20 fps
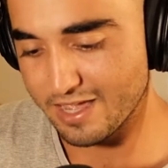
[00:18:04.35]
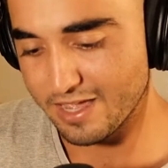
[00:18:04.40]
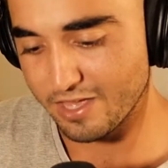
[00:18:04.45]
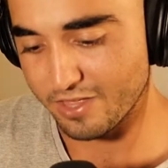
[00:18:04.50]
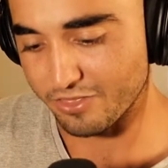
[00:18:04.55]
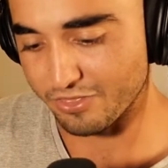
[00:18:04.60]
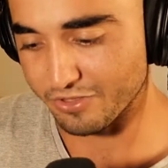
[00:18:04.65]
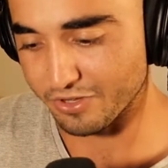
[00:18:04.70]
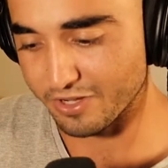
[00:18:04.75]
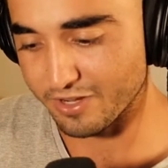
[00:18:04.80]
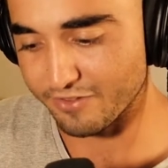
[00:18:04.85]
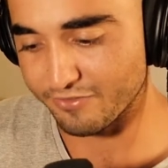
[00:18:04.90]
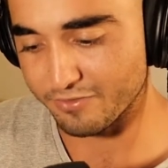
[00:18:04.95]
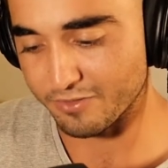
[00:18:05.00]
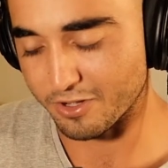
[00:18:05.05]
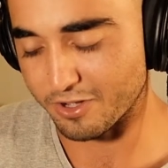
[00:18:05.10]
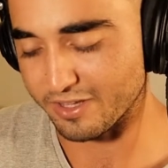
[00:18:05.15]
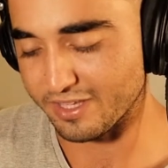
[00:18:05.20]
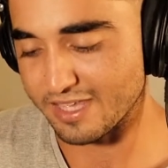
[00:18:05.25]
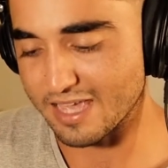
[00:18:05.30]
the
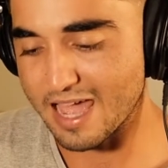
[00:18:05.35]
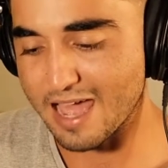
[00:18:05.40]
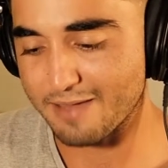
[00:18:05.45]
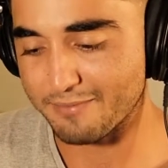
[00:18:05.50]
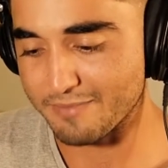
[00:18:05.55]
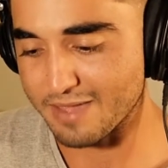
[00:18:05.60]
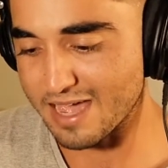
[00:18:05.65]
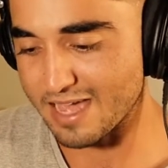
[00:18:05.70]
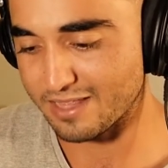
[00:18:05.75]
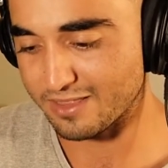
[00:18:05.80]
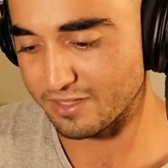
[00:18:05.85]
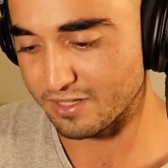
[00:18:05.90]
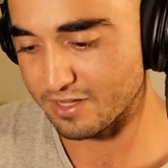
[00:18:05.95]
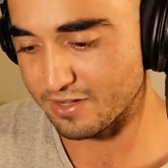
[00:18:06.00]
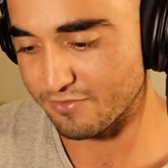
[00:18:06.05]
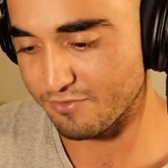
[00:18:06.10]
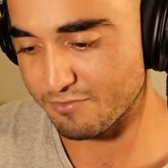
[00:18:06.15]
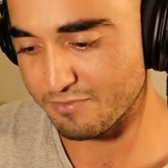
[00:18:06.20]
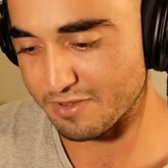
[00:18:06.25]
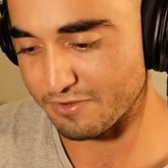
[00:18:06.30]

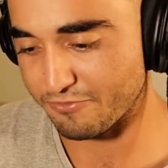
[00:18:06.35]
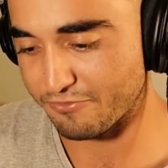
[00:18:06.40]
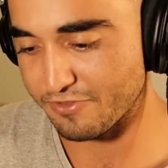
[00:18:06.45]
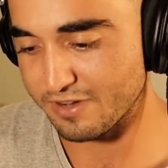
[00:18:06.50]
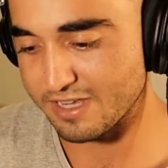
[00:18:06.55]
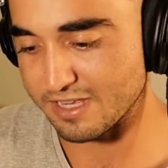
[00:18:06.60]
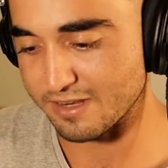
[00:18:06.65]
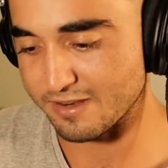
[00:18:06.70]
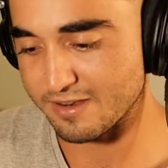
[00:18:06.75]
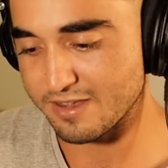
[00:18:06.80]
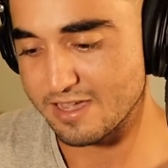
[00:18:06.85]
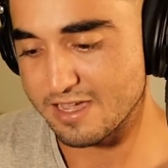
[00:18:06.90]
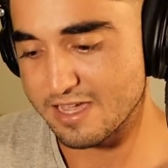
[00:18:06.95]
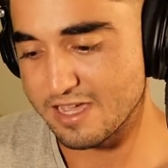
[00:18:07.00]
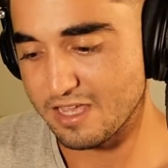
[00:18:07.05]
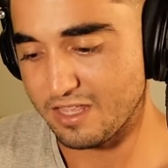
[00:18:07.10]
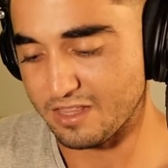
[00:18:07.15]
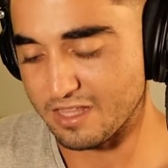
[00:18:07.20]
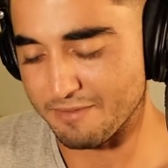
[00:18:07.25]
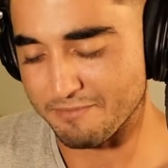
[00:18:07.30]
government freaking,
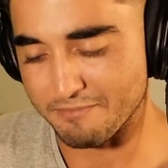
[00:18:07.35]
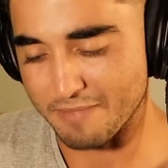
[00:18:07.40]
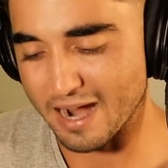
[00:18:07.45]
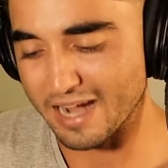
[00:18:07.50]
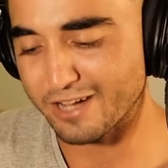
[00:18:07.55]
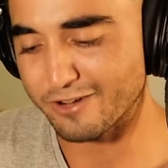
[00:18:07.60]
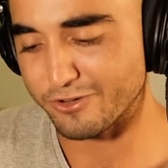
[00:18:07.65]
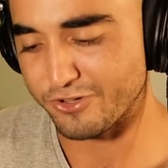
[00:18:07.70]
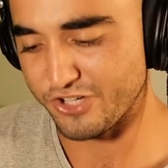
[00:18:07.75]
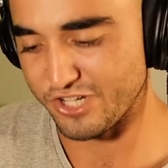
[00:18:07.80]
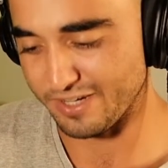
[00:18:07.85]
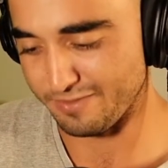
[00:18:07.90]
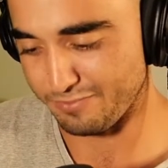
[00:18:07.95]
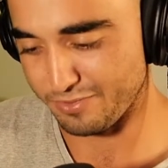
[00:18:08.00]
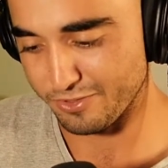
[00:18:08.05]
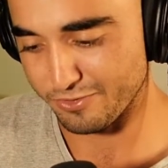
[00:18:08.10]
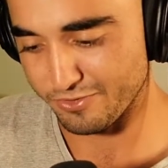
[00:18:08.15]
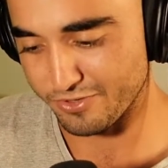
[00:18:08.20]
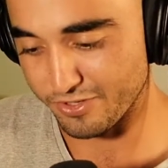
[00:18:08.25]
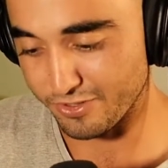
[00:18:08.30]
they microchip you,
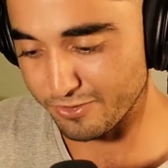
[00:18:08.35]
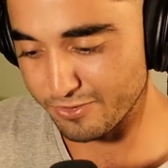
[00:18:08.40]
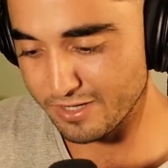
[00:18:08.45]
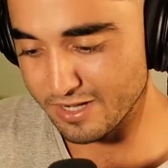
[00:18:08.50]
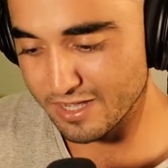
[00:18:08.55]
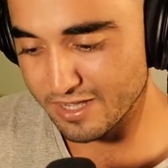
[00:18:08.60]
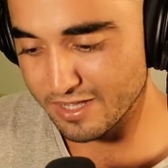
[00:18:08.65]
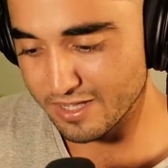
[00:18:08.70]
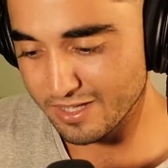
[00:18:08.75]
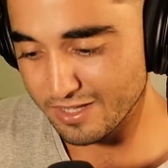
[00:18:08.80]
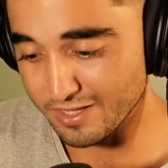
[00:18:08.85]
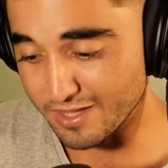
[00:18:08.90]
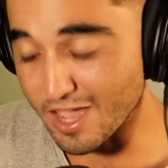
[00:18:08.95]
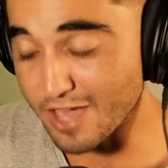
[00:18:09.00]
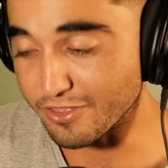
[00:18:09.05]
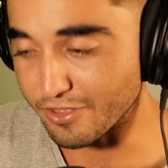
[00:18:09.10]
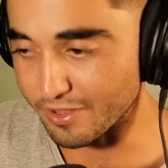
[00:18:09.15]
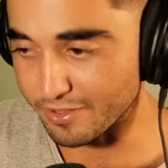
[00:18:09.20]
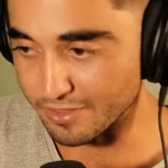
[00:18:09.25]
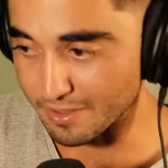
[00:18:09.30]
dude. Yeah,
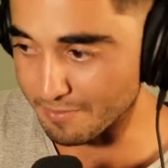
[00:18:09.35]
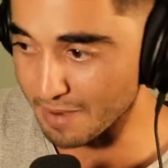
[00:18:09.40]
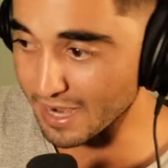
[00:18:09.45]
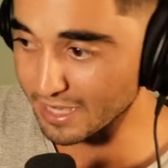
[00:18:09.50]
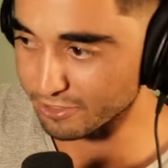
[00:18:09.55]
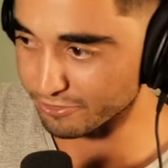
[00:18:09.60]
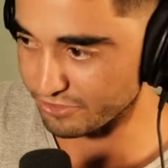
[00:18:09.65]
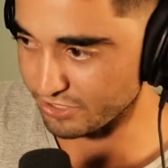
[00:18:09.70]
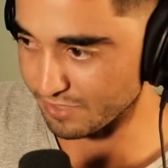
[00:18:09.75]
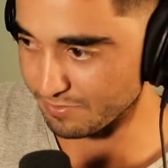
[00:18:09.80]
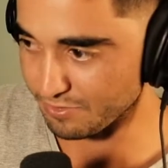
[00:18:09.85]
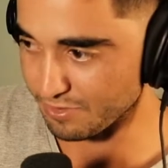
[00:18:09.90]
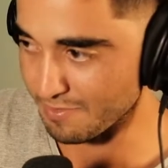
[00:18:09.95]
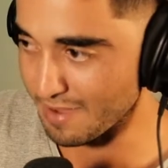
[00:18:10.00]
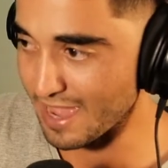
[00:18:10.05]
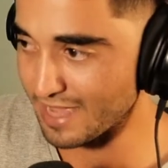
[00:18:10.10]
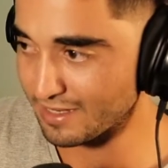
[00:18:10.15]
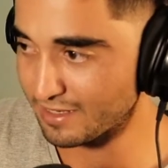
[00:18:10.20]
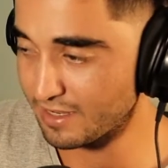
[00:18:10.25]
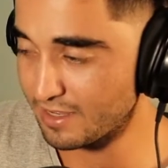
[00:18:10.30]
they microchip you,
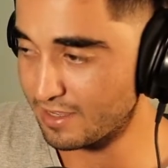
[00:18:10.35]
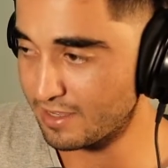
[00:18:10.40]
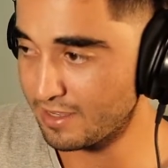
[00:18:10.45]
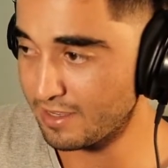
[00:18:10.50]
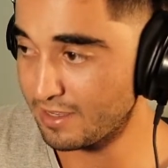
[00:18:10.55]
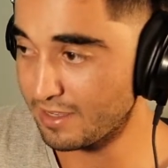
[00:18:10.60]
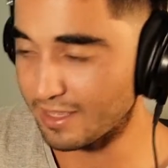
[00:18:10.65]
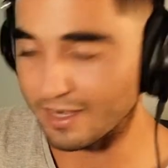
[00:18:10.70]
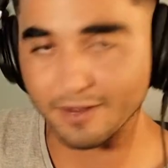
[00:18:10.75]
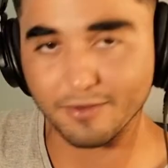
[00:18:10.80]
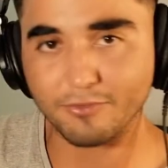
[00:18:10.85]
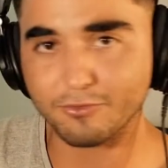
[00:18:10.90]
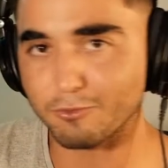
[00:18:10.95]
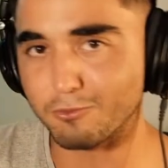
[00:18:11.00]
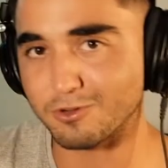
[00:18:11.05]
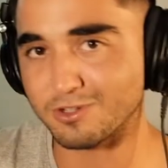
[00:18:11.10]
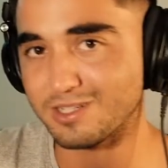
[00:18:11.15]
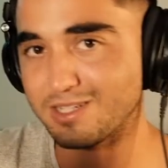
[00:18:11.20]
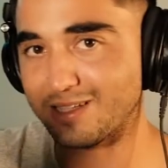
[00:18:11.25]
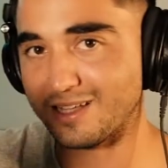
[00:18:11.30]
man. And of
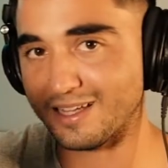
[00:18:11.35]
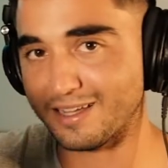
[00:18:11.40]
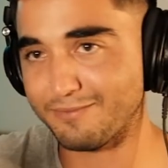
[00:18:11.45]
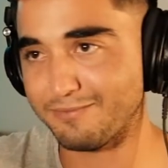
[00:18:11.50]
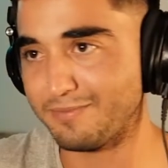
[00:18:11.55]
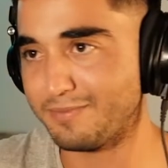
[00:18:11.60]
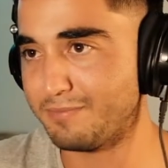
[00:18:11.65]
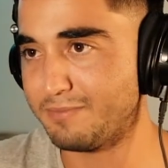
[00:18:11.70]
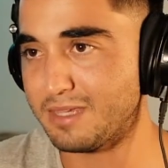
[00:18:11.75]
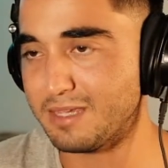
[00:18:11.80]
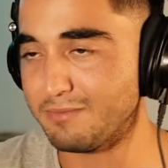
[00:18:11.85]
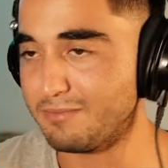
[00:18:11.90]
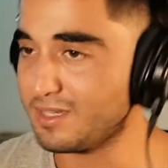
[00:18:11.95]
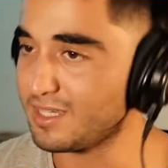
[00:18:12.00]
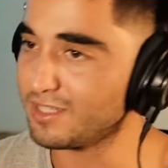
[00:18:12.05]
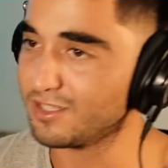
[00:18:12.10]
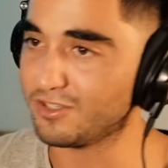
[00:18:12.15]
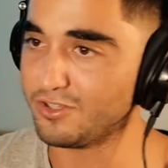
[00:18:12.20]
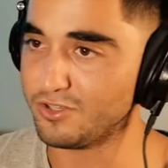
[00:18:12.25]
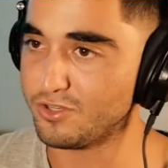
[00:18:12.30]
course, I'm like, me being
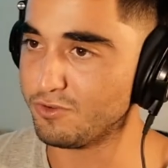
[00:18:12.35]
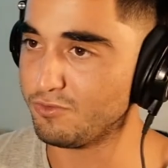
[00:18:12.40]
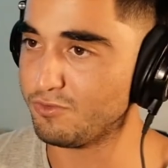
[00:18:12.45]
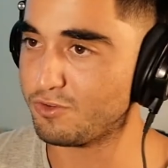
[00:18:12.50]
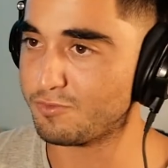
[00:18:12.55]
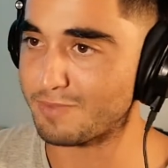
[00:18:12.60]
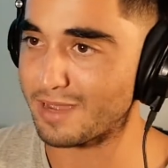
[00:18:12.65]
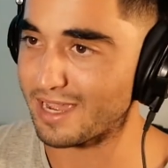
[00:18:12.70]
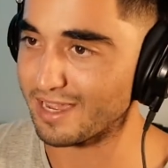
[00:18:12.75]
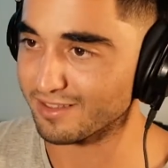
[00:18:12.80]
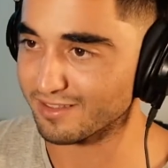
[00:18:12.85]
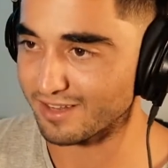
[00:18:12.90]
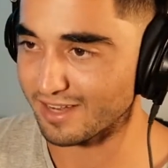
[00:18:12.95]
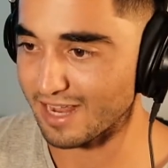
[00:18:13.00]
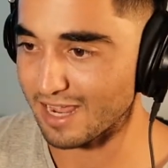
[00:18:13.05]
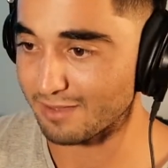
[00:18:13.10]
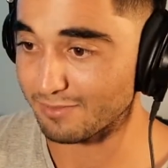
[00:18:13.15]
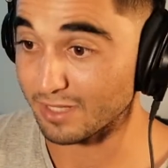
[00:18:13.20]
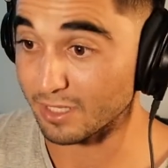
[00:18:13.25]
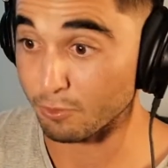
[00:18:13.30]
the douchebag that I
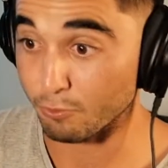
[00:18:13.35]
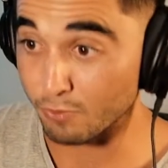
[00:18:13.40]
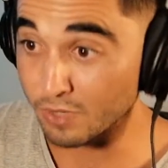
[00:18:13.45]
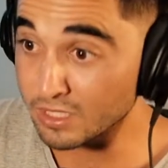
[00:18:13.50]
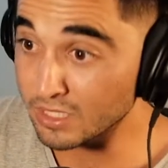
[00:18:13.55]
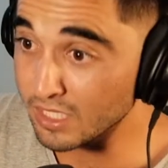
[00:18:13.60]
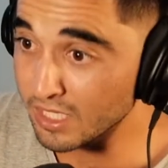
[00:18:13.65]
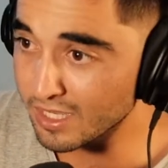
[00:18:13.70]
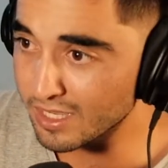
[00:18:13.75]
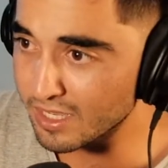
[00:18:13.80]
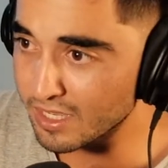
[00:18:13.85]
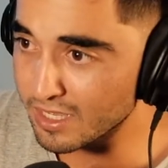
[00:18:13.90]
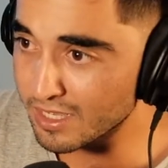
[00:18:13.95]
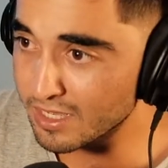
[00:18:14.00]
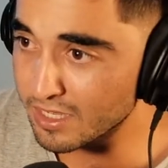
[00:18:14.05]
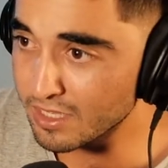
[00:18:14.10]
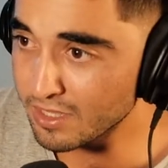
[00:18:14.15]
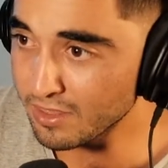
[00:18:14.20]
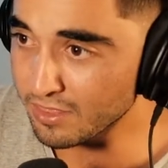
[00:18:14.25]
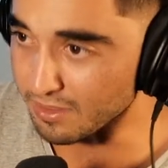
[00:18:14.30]
am, like, really?
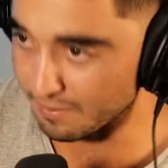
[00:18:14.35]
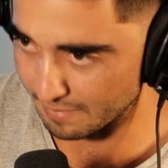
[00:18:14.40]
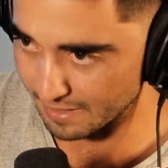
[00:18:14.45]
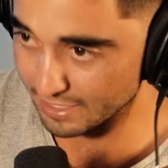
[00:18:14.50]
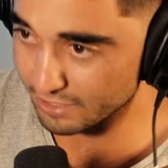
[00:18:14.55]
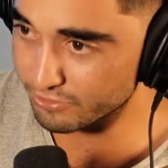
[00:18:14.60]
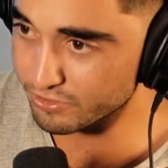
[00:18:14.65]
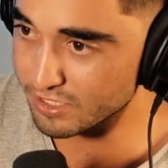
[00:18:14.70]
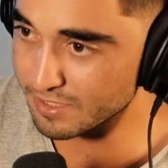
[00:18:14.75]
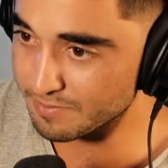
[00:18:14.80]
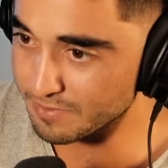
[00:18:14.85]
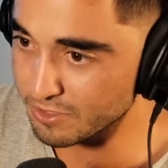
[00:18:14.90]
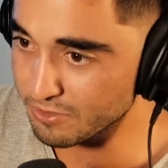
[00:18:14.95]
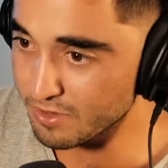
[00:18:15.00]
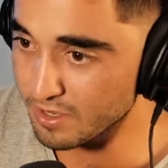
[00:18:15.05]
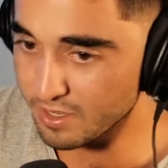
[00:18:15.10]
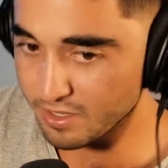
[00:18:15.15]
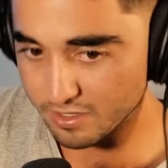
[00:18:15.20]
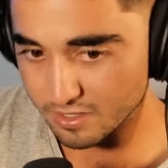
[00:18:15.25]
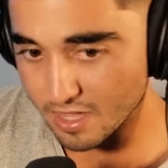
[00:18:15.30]
They microchip you?
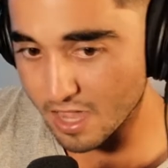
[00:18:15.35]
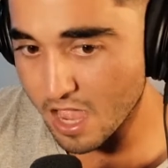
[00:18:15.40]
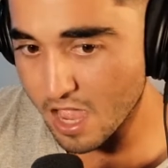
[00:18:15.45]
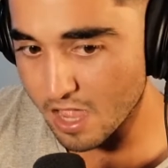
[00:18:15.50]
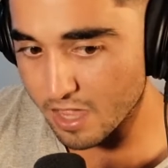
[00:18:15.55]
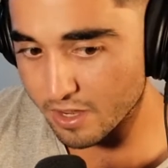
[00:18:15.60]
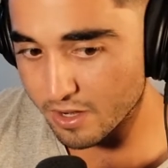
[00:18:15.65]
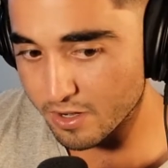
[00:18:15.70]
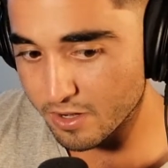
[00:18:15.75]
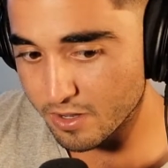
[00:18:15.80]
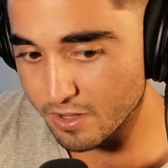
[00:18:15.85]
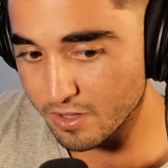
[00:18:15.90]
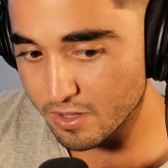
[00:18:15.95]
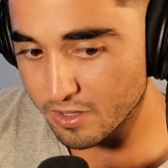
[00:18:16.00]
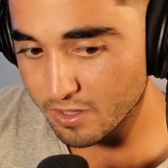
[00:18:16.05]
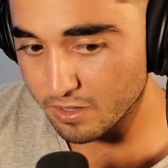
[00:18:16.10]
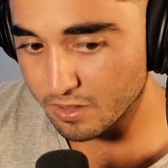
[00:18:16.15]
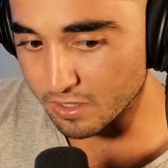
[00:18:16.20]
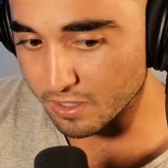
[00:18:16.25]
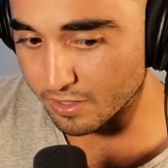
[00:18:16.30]
Yeah.
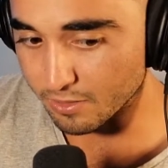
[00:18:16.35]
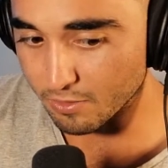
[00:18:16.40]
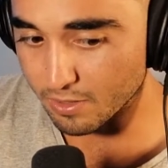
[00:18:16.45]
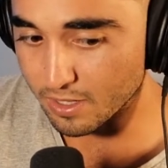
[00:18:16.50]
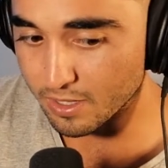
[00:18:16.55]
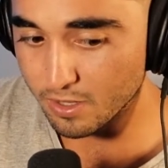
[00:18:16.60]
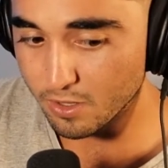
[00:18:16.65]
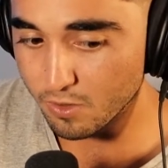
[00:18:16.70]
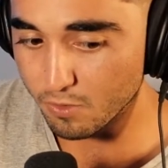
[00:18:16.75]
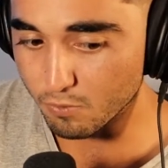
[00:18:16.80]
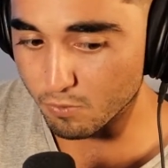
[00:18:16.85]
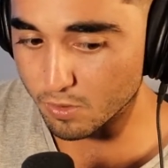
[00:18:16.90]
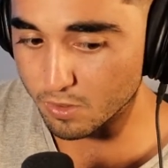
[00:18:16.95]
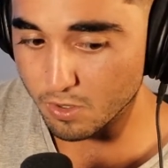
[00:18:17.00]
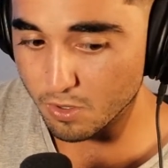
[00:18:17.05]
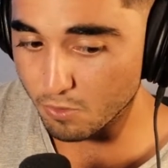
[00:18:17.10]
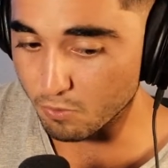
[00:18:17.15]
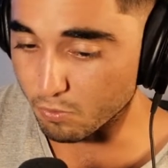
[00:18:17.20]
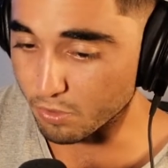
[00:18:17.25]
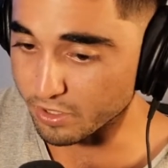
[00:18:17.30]
Like, what
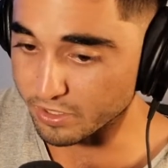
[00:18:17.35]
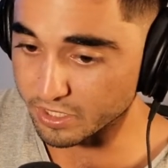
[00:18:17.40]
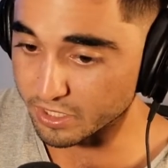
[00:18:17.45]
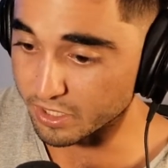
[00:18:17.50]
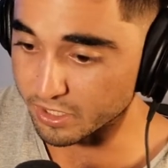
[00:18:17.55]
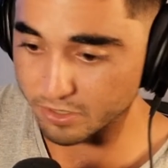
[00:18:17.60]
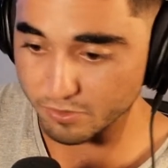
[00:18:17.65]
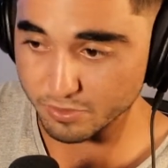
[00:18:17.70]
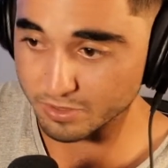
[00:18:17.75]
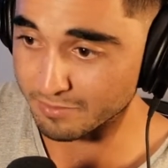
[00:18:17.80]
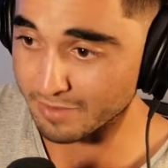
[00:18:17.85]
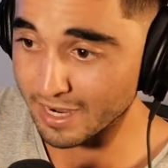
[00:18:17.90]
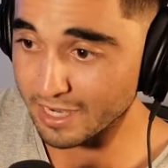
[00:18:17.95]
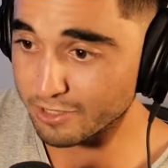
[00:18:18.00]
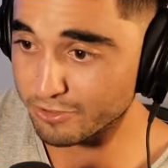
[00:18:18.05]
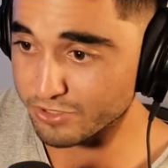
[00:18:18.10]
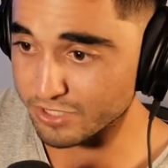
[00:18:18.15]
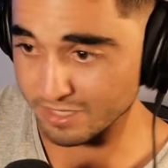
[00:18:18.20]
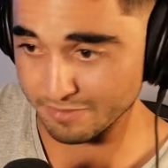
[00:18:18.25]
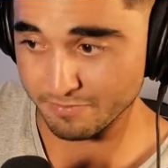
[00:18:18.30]
are they gonna do with a
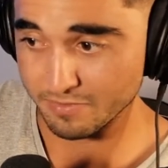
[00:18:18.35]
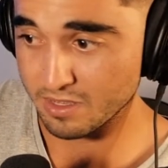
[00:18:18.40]
microchip?